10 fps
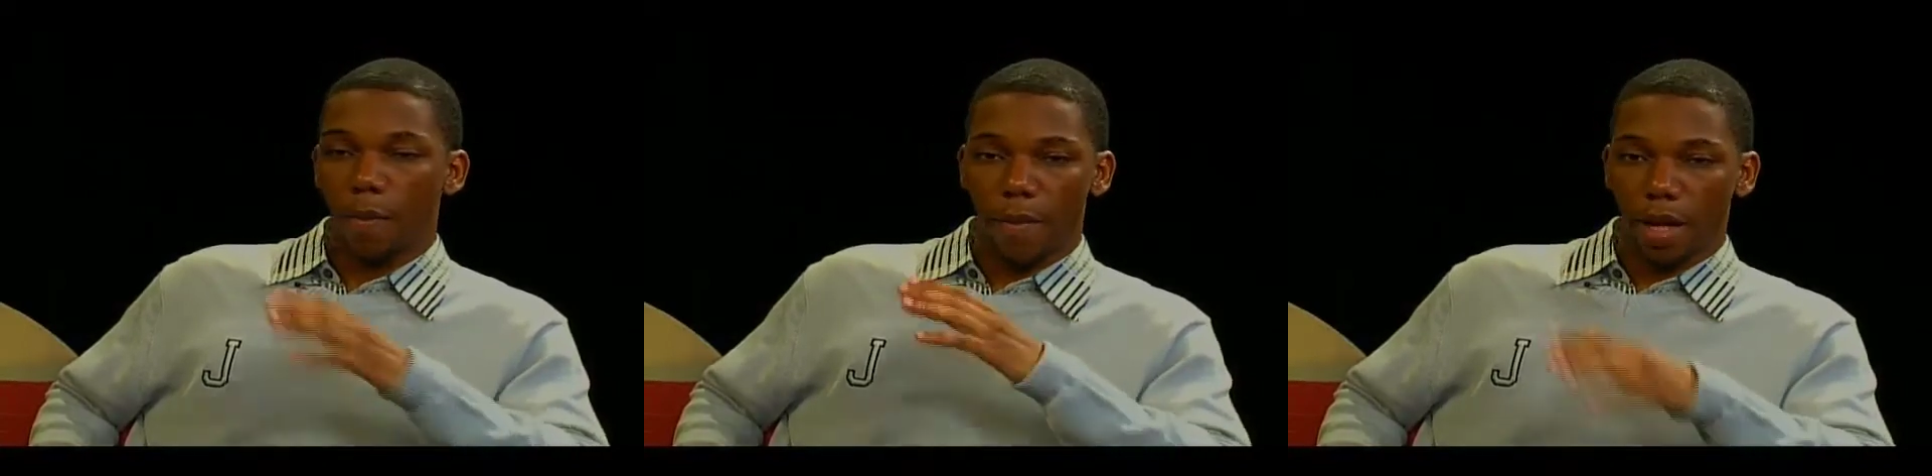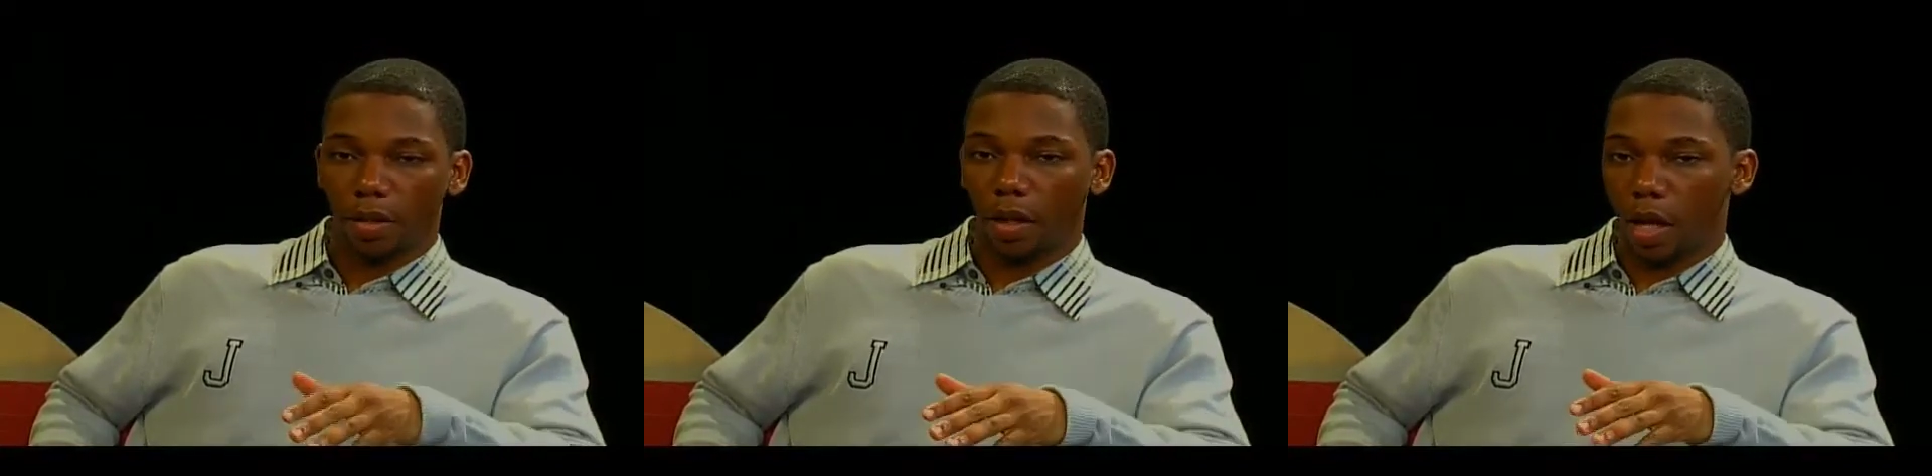
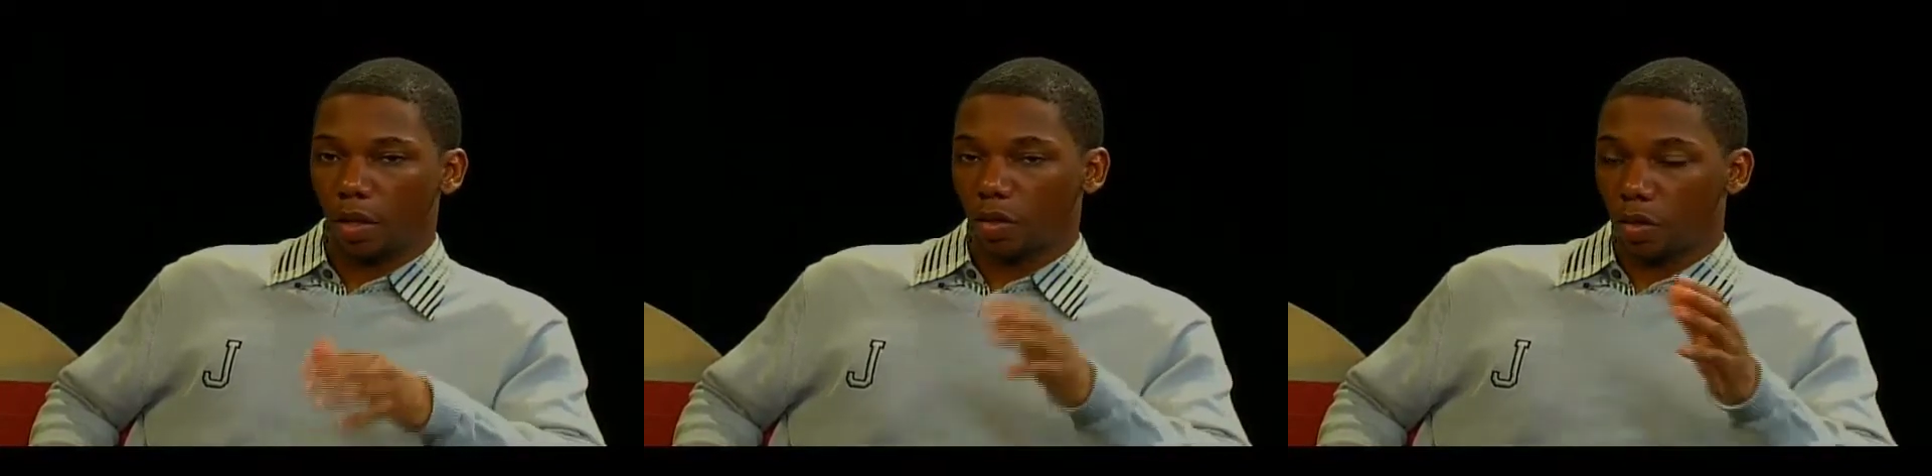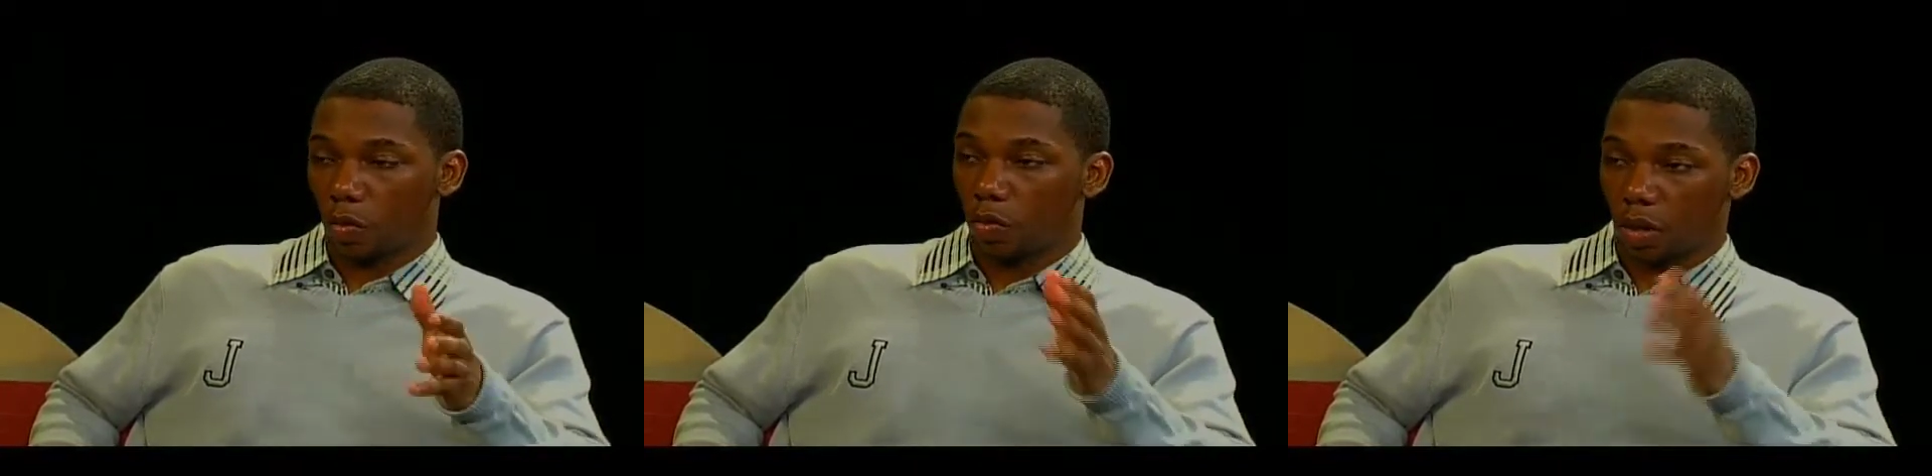backslash
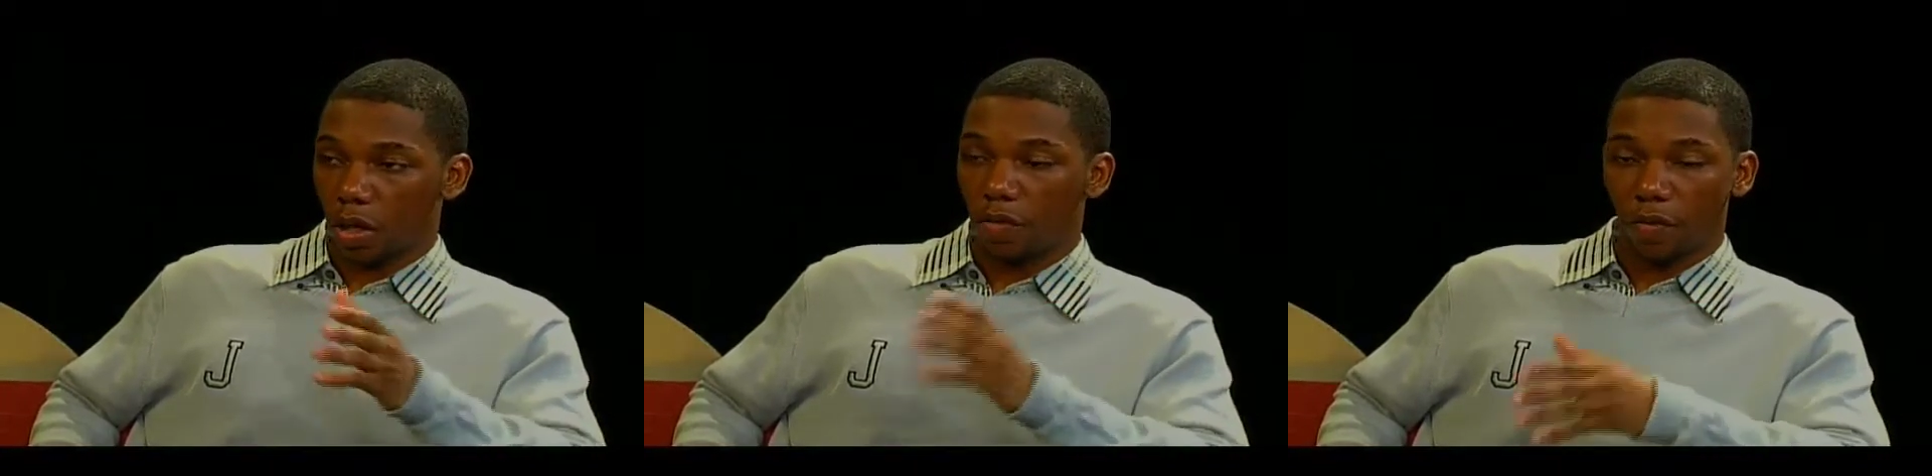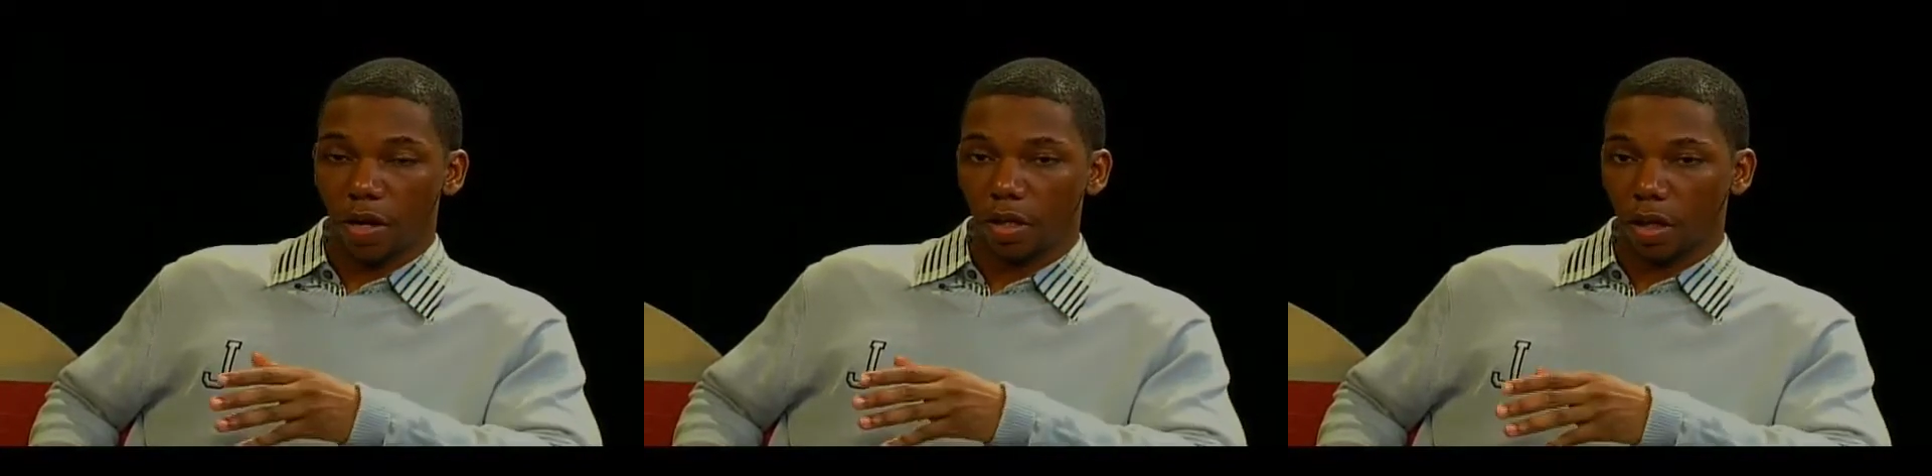New City
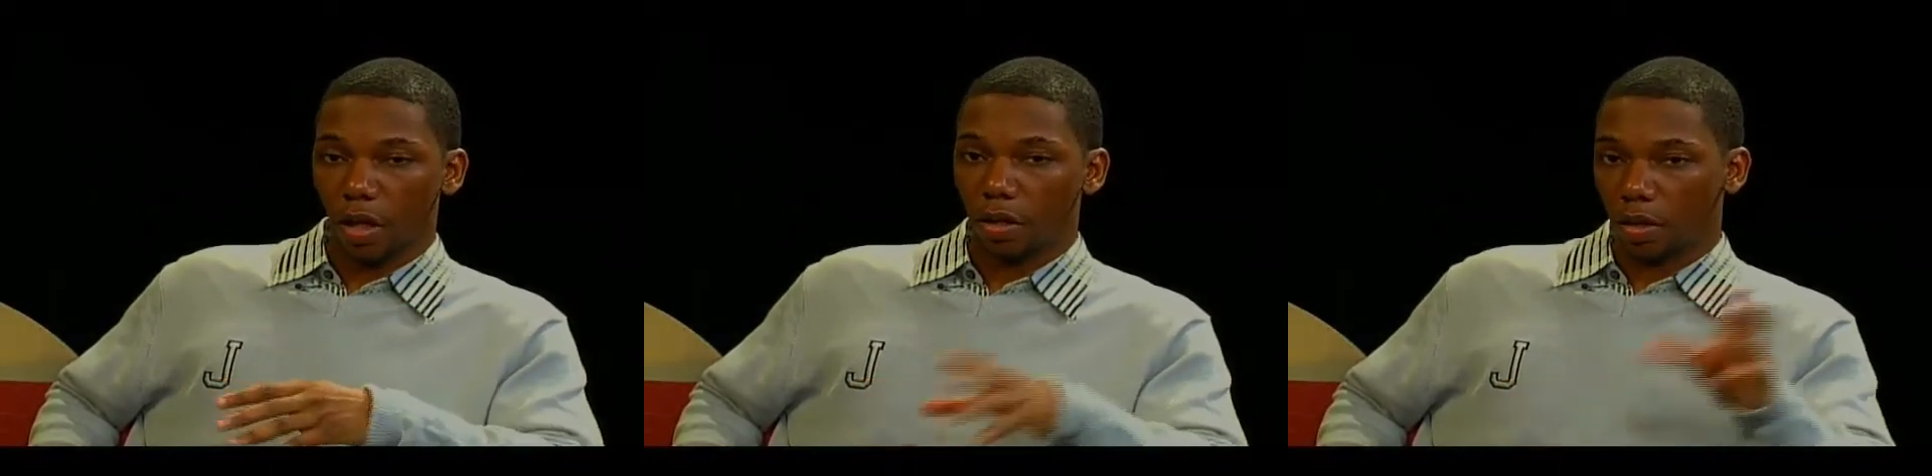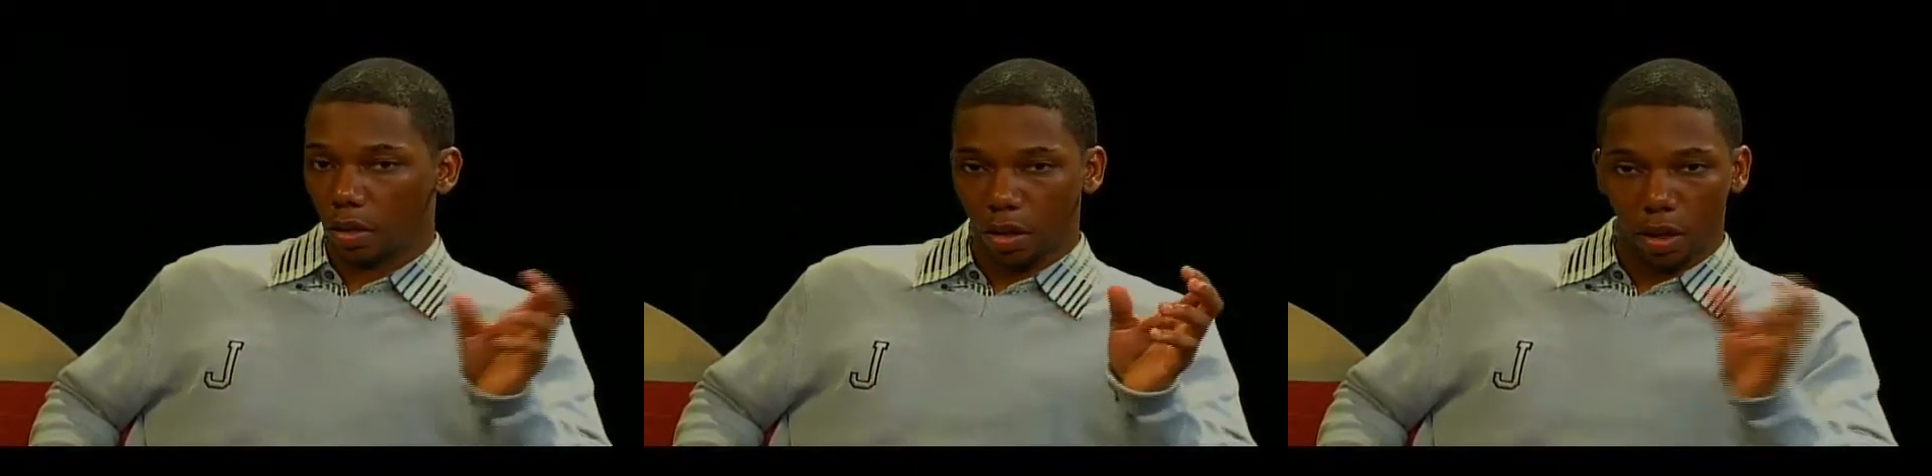franchise.
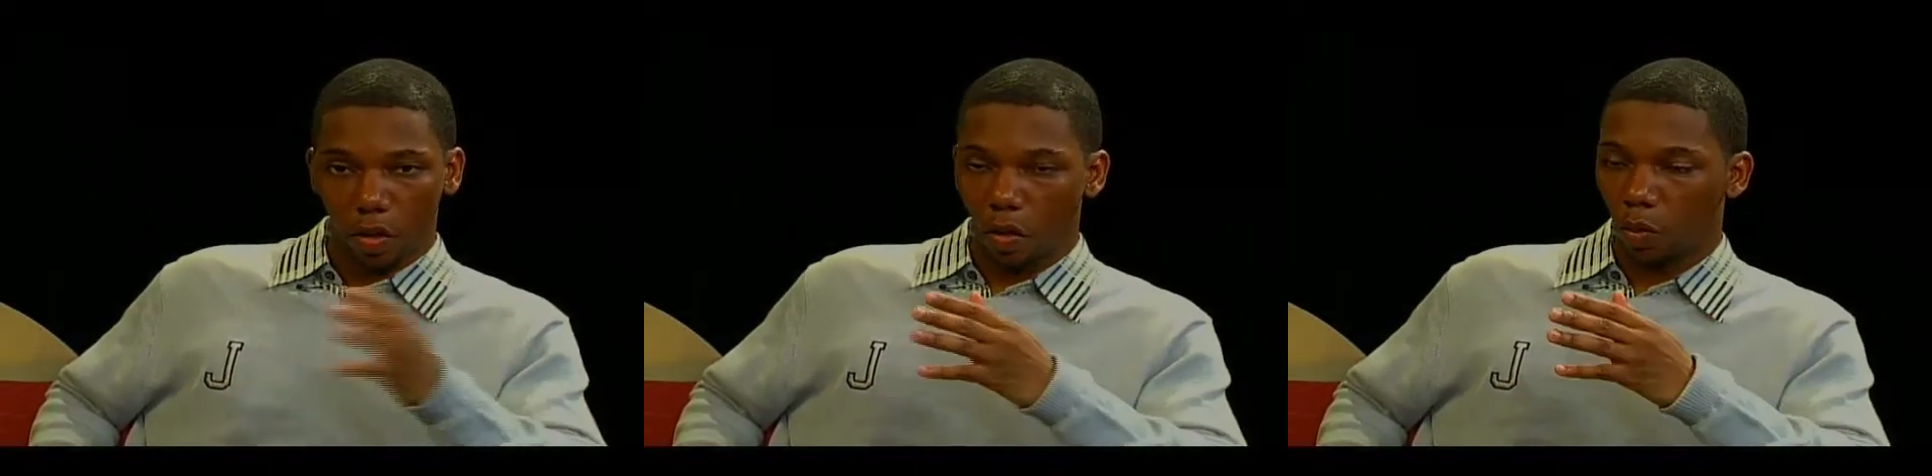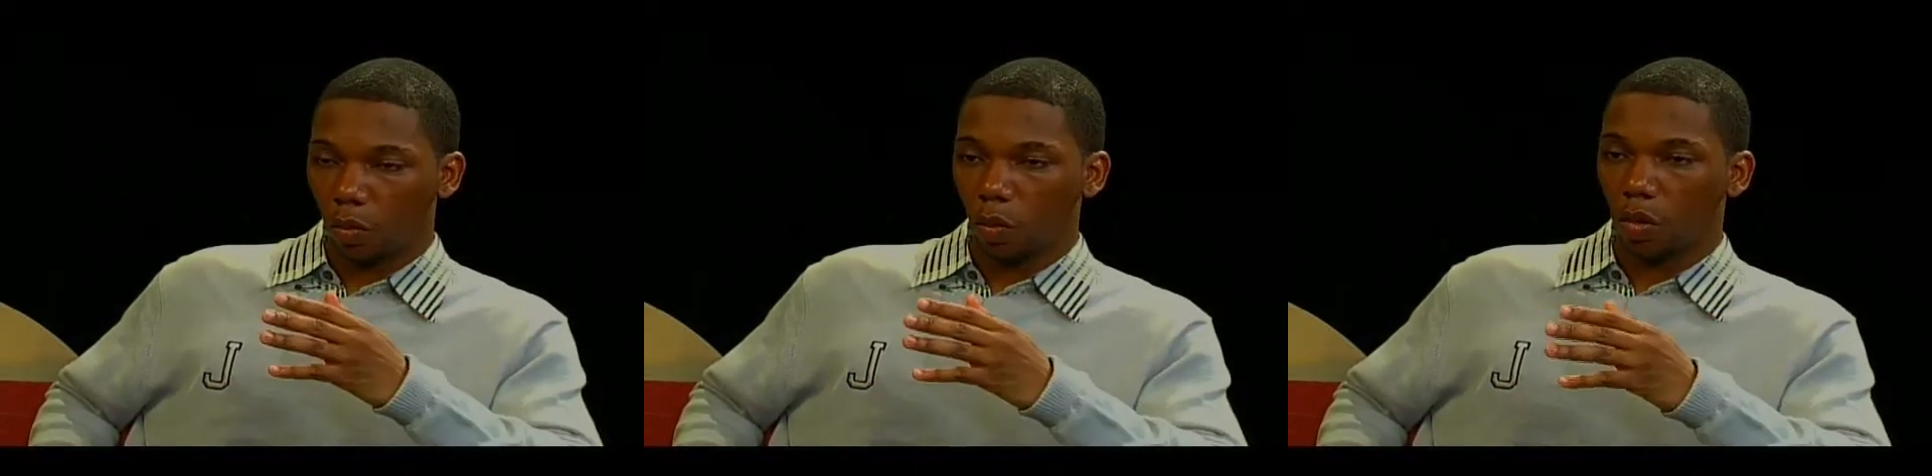Like all
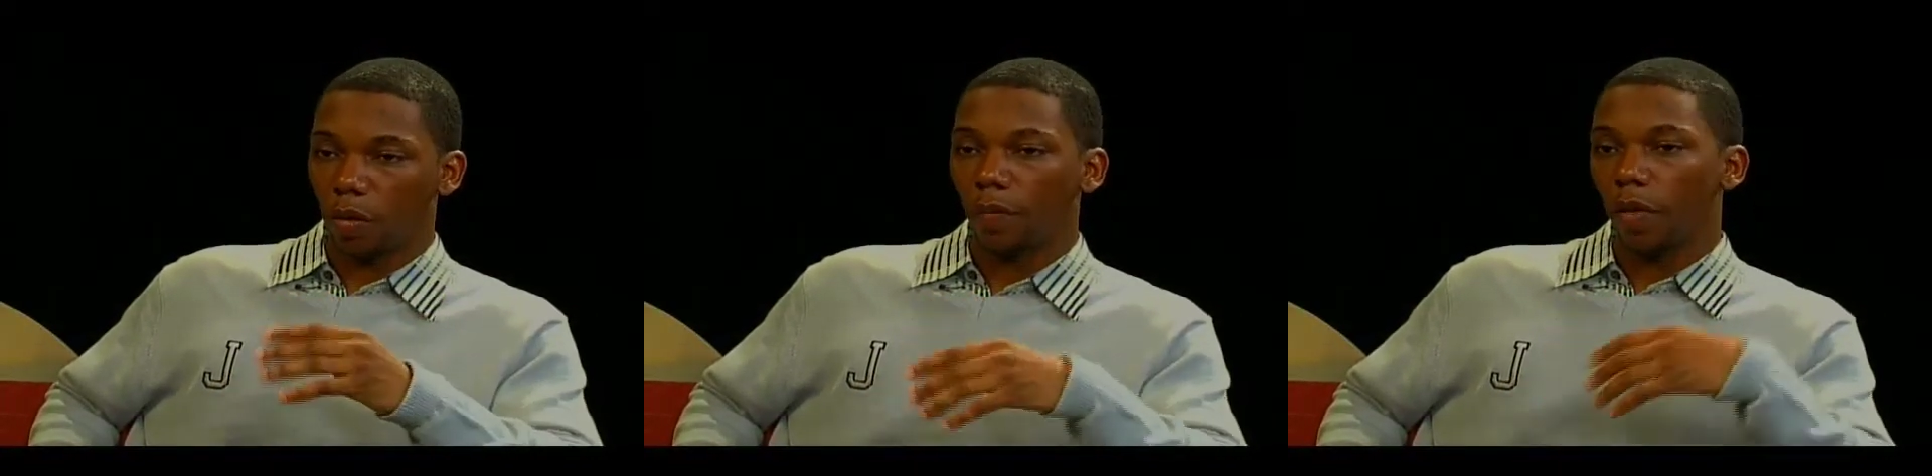one word.